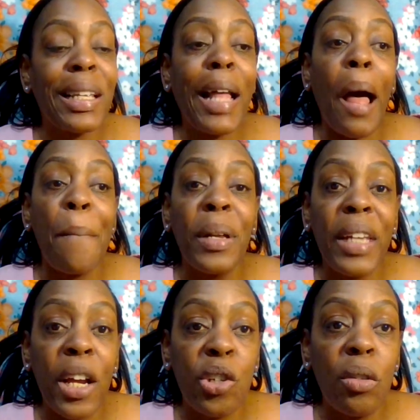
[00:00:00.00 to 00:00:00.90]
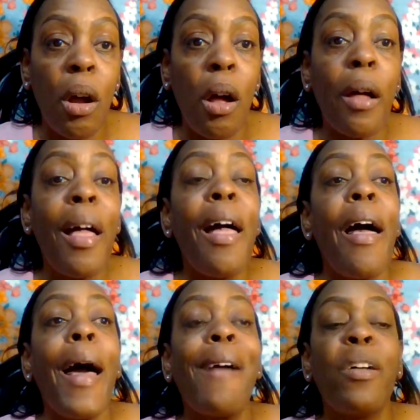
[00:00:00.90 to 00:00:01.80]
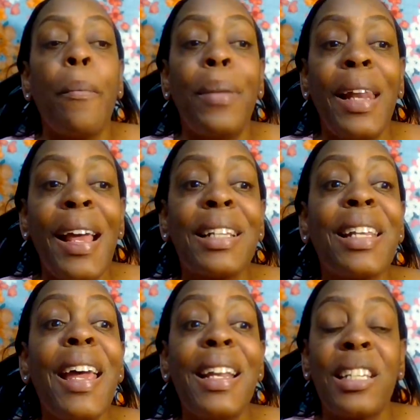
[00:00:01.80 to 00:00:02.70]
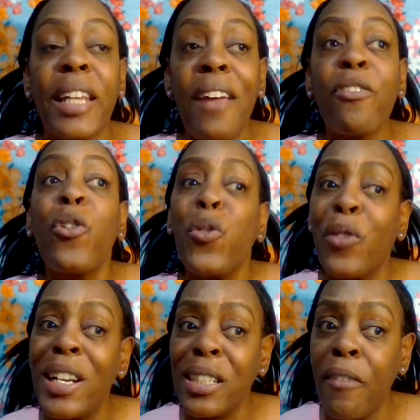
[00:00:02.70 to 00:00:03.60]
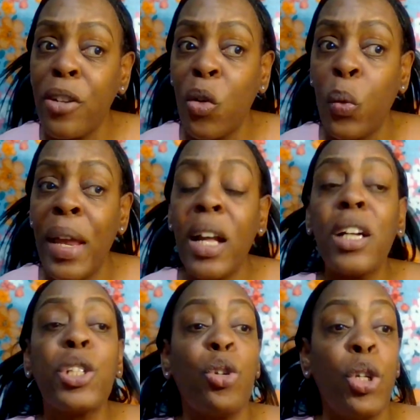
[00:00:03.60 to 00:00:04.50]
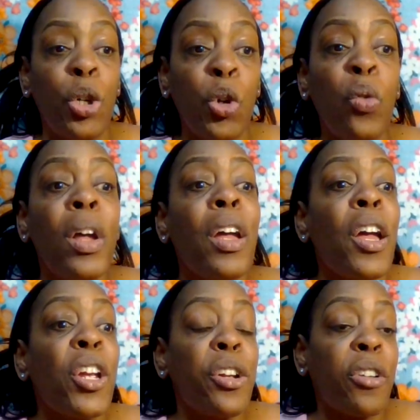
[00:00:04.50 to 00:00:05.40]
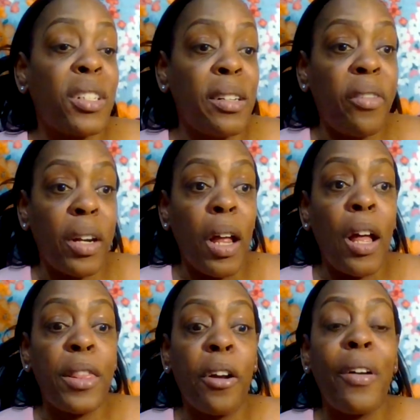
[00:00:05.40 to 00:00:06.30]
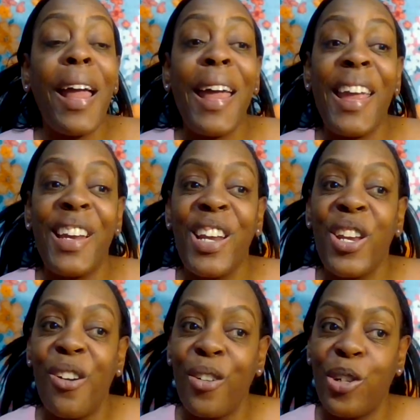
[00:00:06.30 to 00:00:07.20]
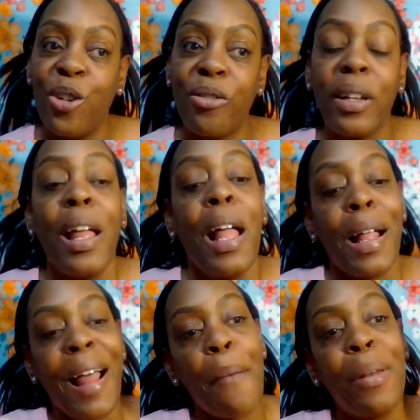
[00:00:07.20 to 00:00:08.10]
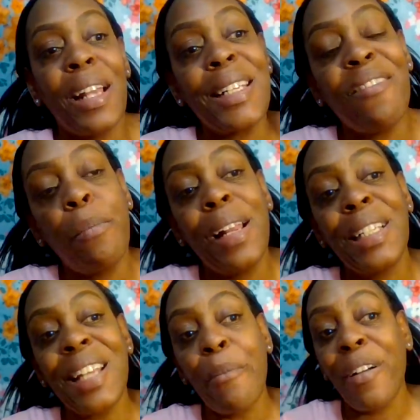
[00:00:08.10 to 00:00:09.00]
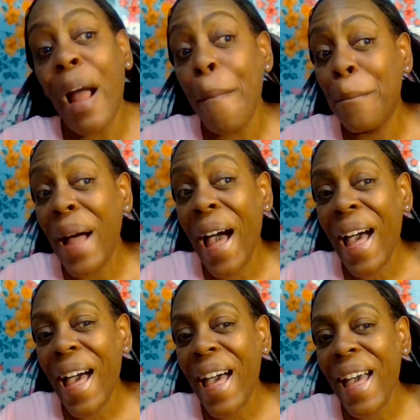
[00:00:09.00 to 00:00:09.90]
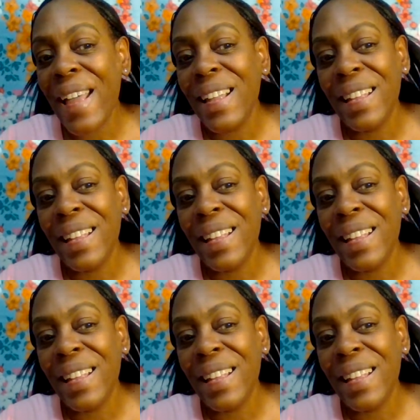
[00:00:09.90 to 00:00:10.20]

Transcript: God bless you all. Have a blessed and safe rest of your week to you, your significant other, and your children. God bless. Have a blessed summer. Bye.